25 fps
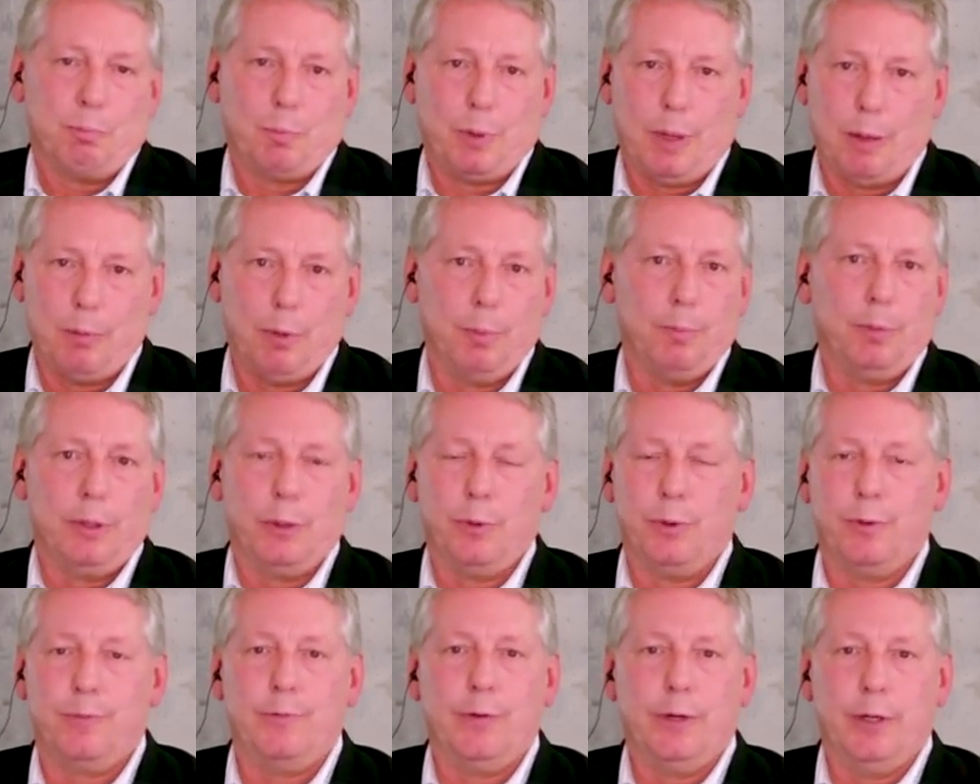probably
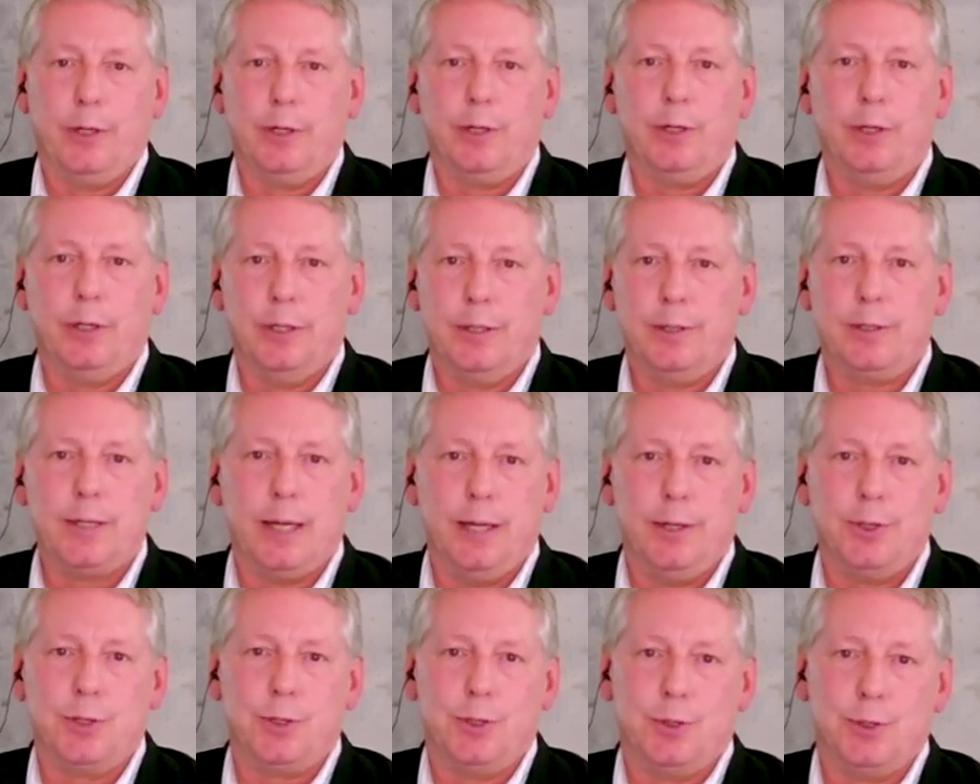with very good
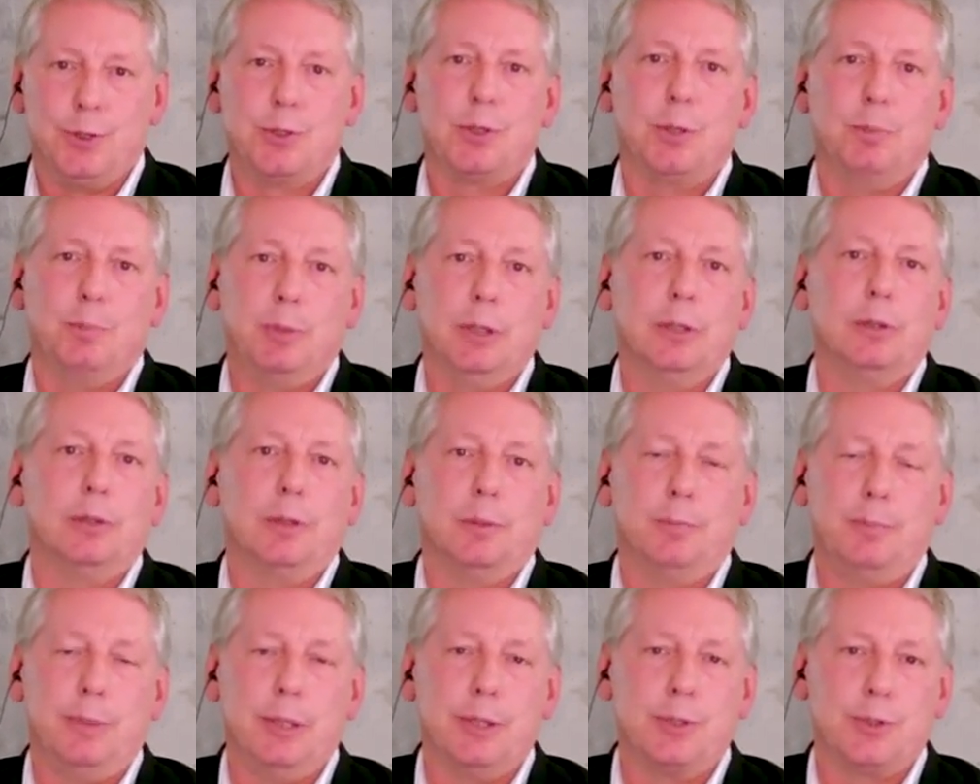intentions to build
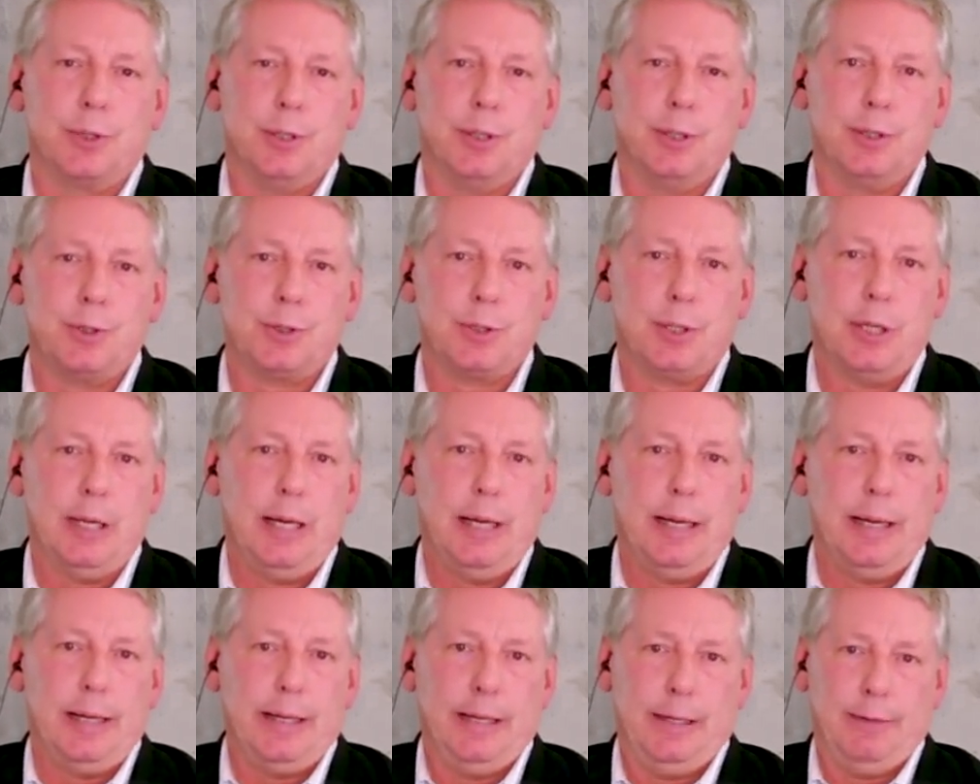a business
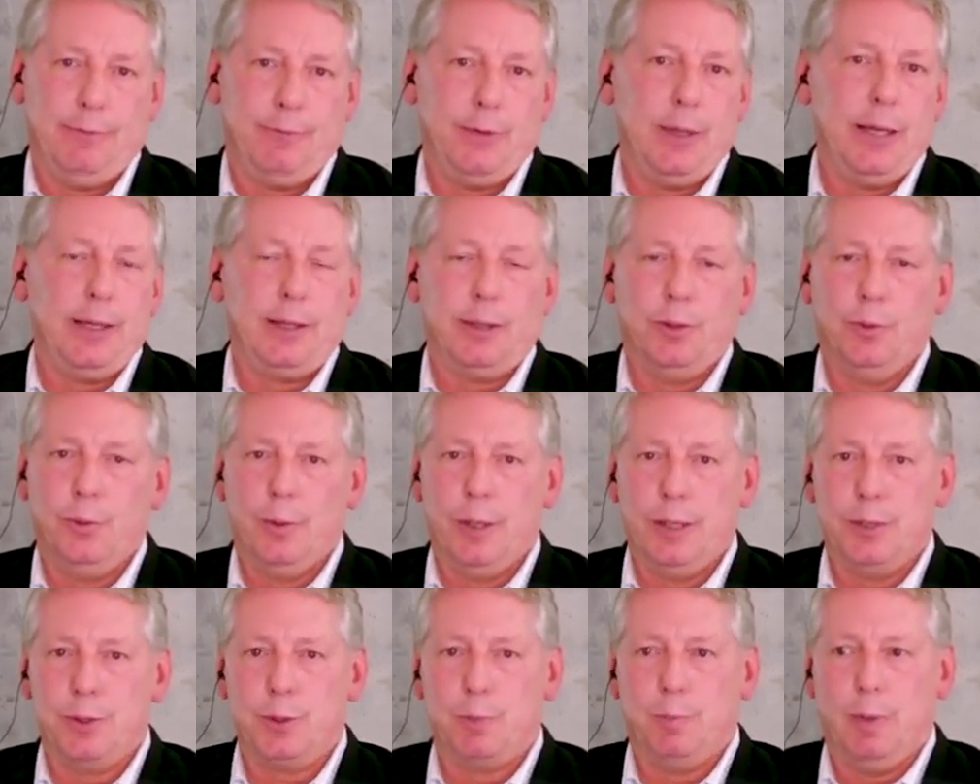if they can
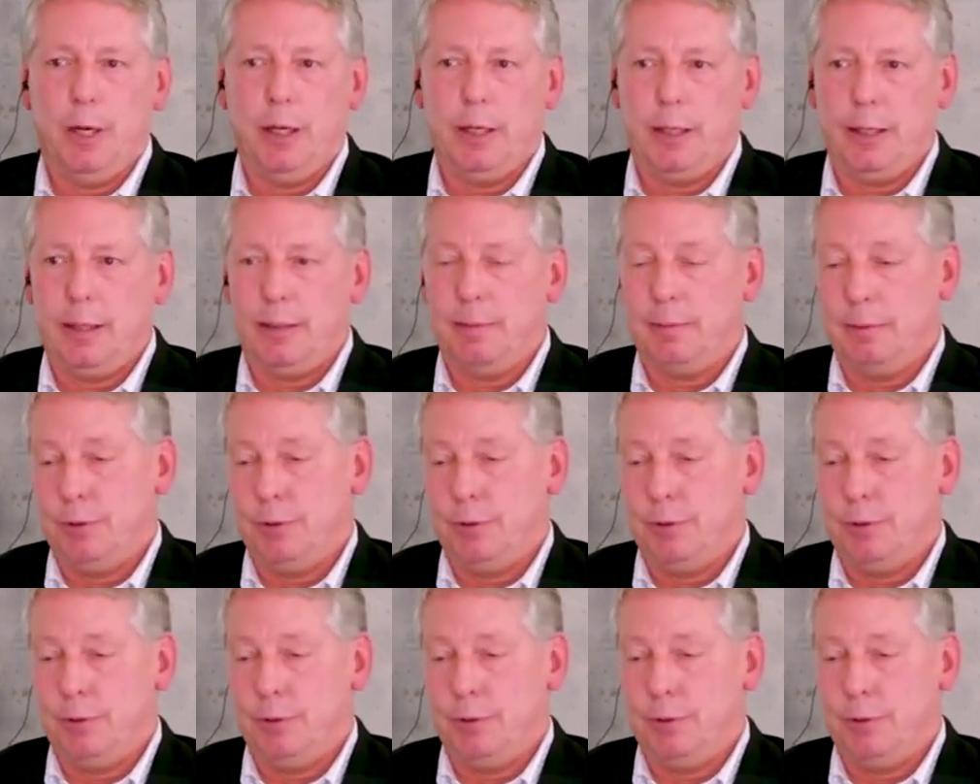raise money.